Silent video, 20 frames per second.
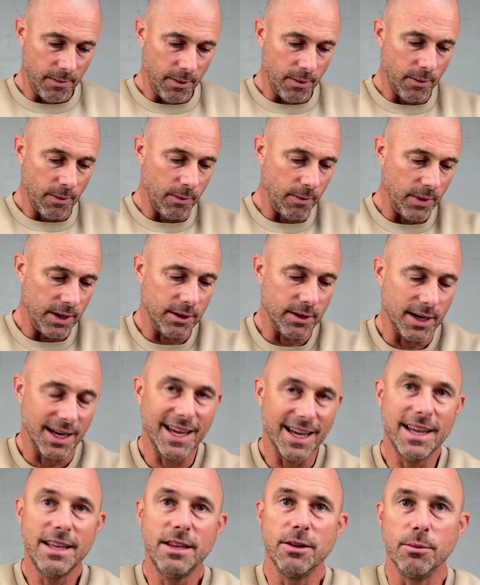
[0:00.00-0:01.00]
when you're
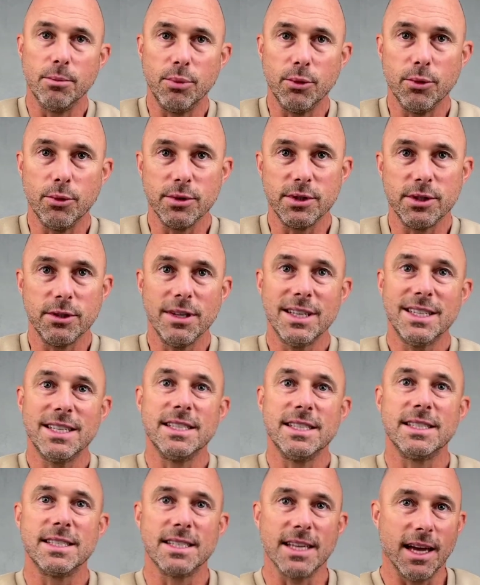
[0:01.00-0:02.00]
laying your boards, you're actually
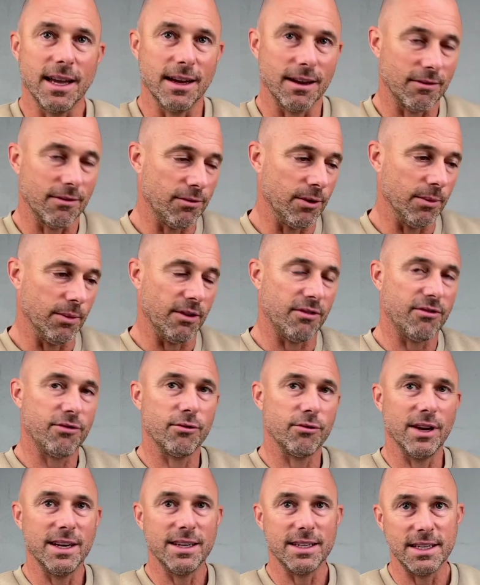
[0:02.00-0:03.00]
starting from the
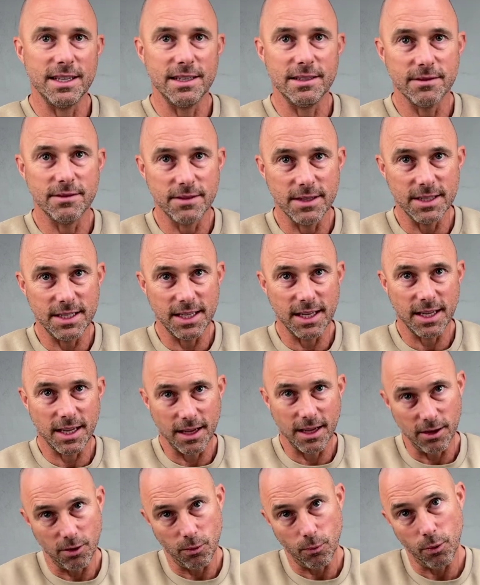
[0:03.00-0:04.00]
front edge of the deck
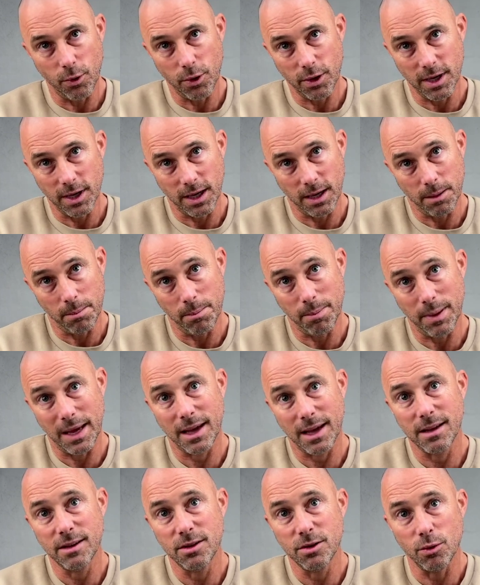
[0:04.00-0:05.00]
and you're working it
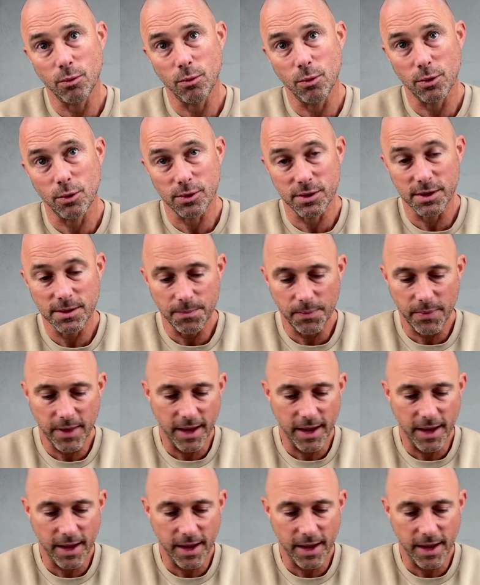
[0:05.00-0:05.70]
back towards the